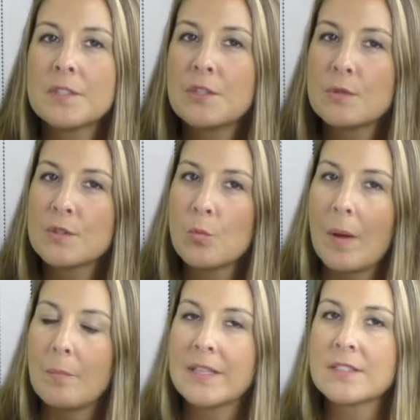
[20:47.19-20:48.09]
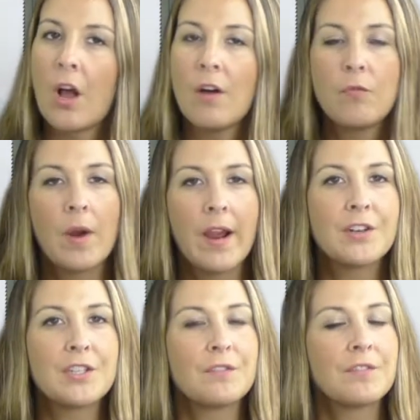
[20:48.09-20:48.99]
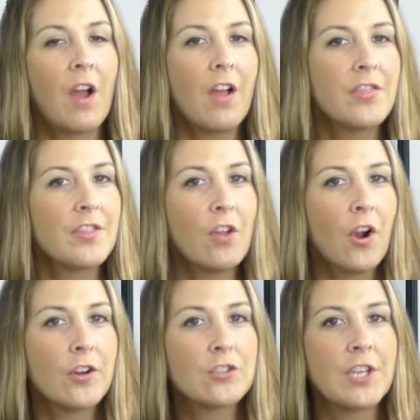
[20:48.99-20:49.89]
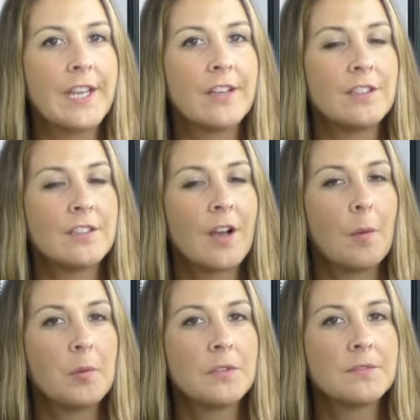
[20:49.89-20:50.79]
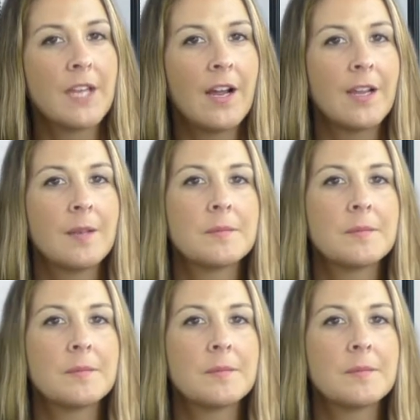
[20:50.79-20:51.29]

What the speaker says: used the web-based software and you've gotten the large angle a couple of times.